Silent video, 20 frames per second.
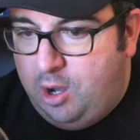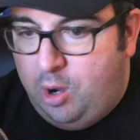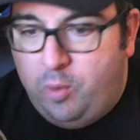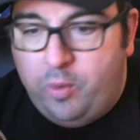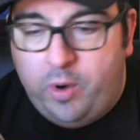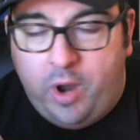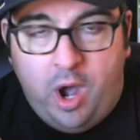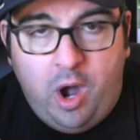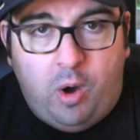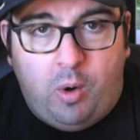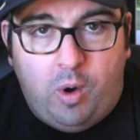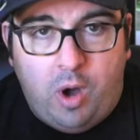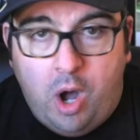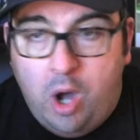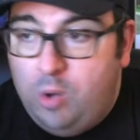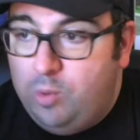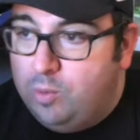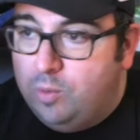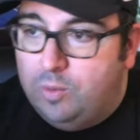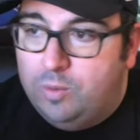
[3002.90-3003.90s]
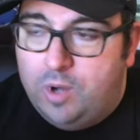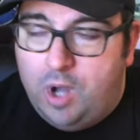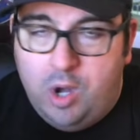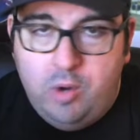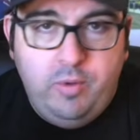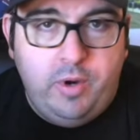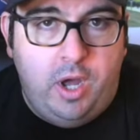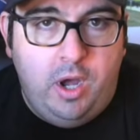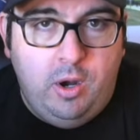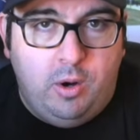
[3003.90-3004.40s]
oh no, oh
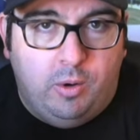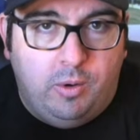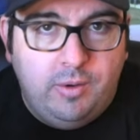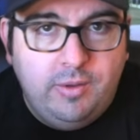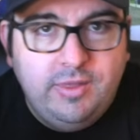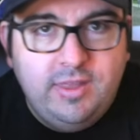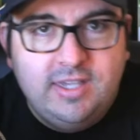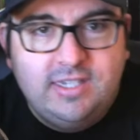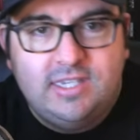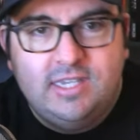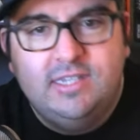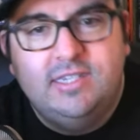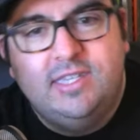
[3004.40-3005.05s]
no, this